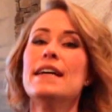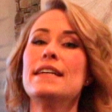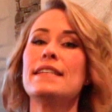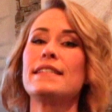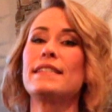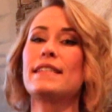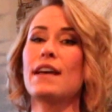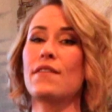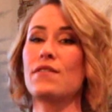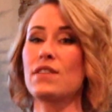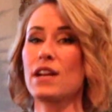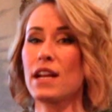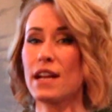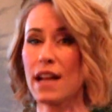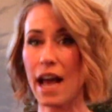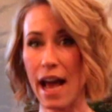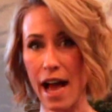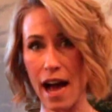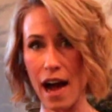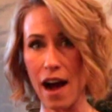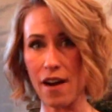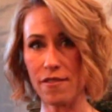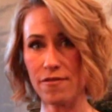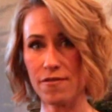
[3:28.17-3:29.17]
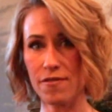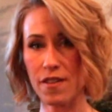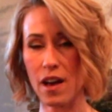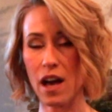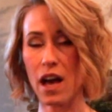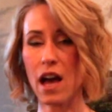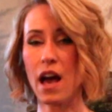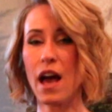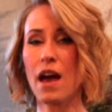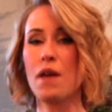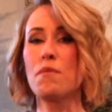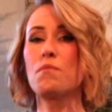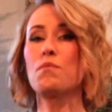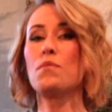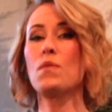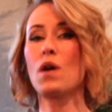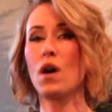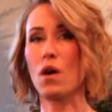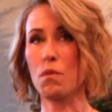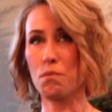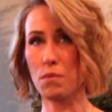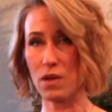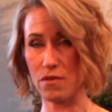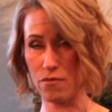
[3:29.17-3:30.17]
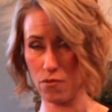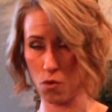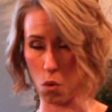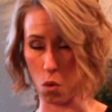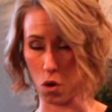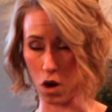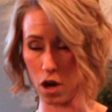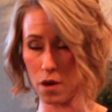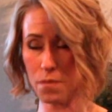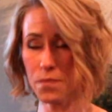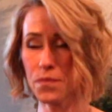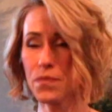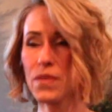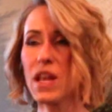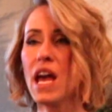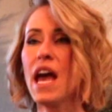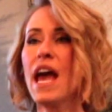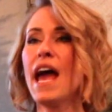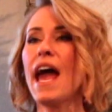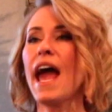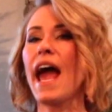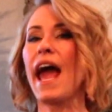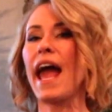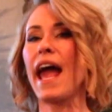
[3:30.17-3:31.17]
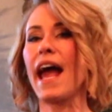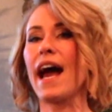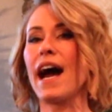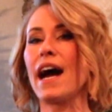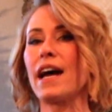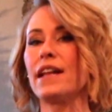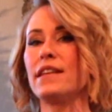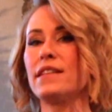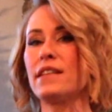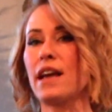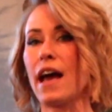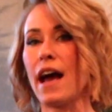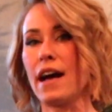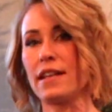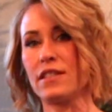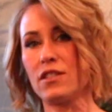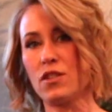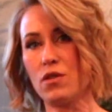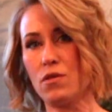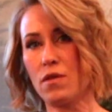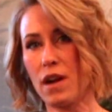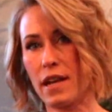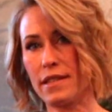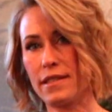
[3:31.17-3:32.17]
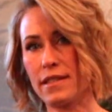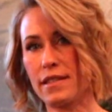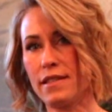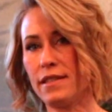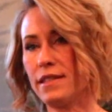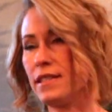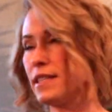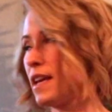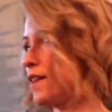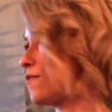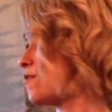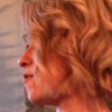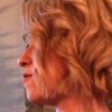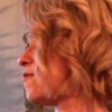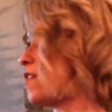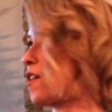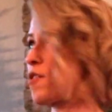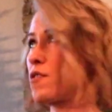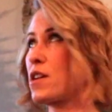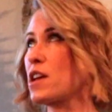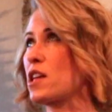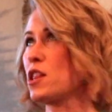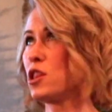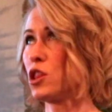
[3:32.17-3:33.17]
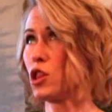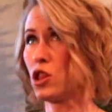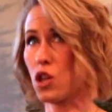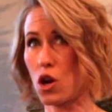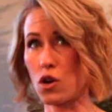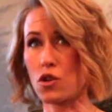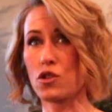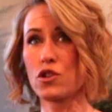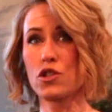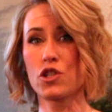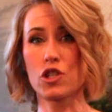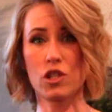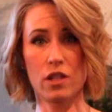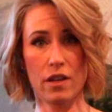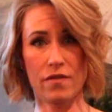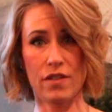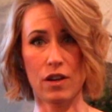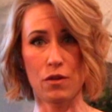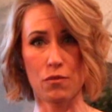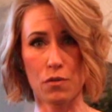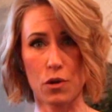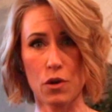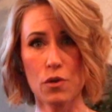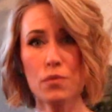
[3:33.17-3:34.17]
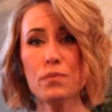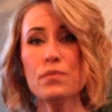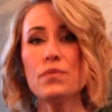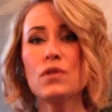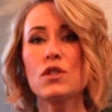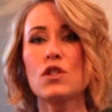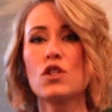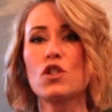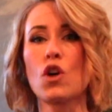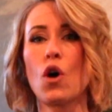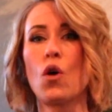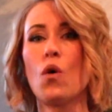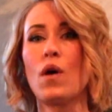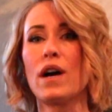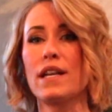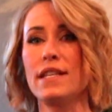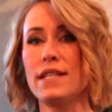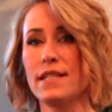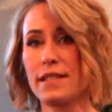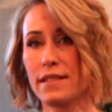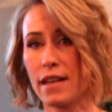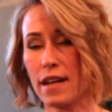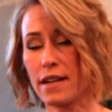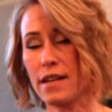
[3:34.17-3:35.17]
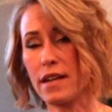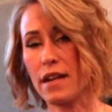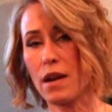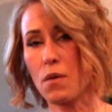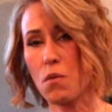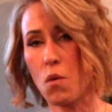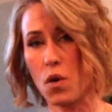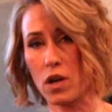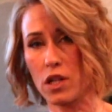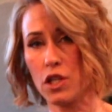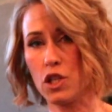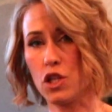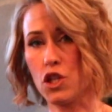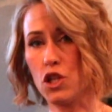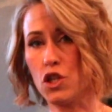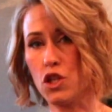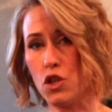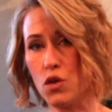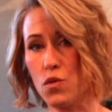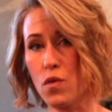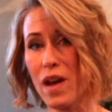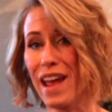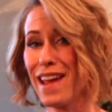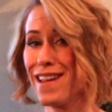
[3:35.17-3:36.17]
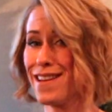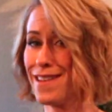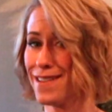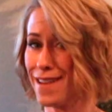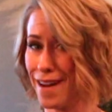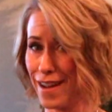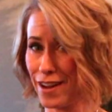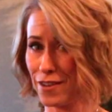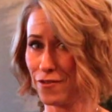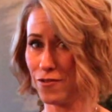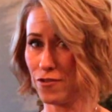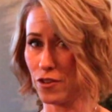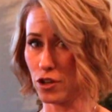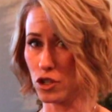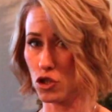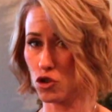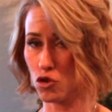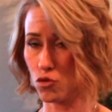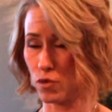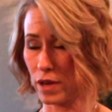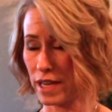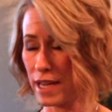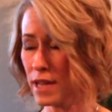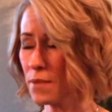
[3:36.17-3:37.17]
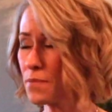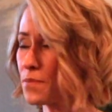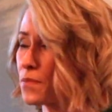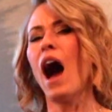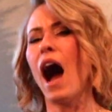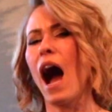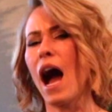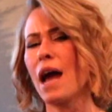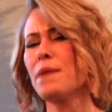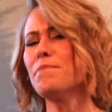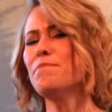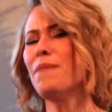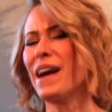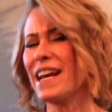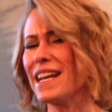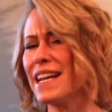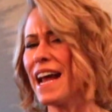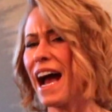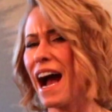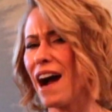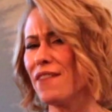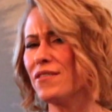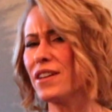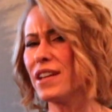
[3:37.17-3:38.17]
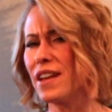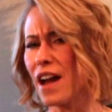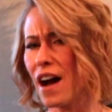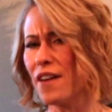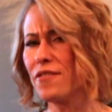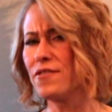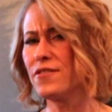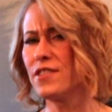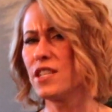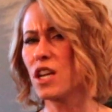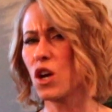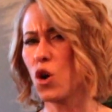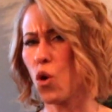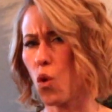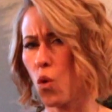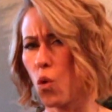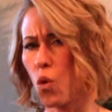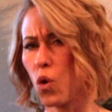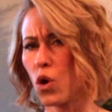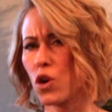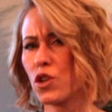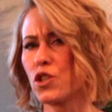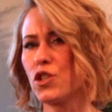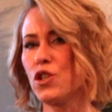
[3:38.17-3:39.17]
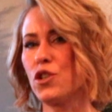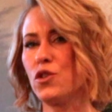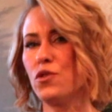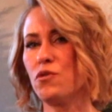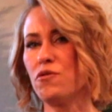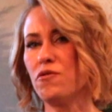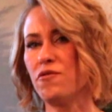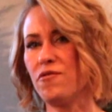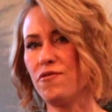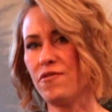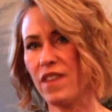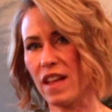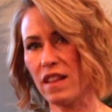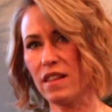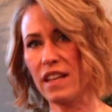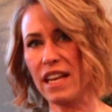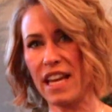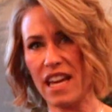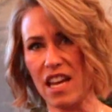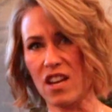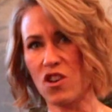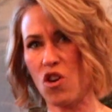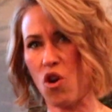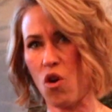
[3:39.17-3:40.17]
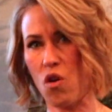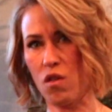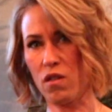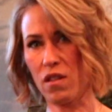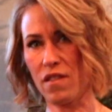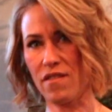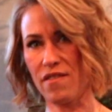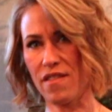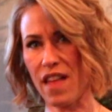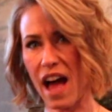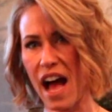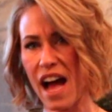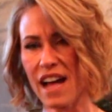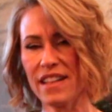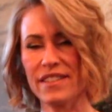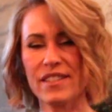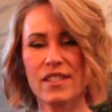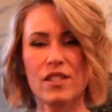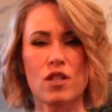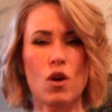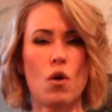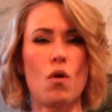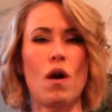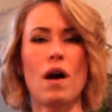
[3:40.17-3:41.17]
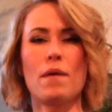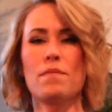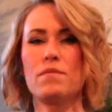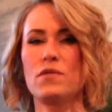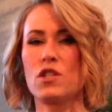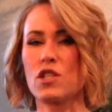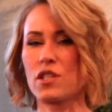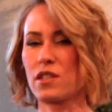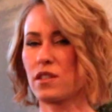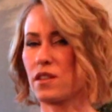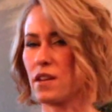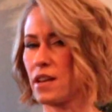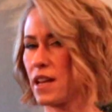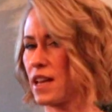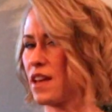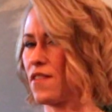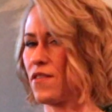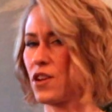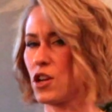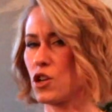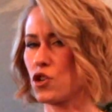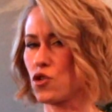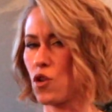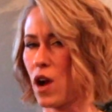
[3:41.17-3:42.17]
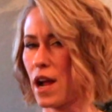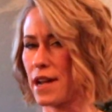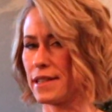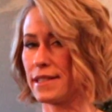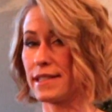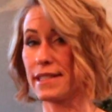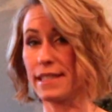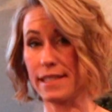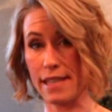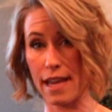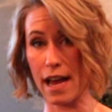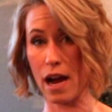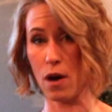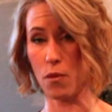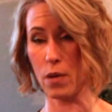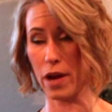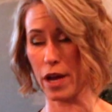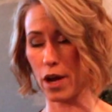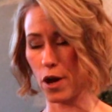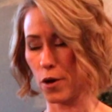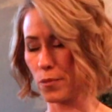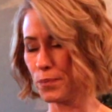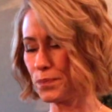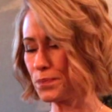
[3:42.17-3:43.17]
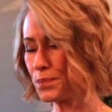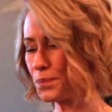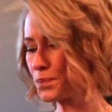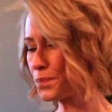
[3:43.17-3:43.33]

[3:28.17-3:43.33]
seven and a half before, and as you guys can see, I have a very large living room, so I decided I wanted to do a nine foot tree. I might have enough decor to fill in all of that, so I'm just gonna give it a try and see how we go.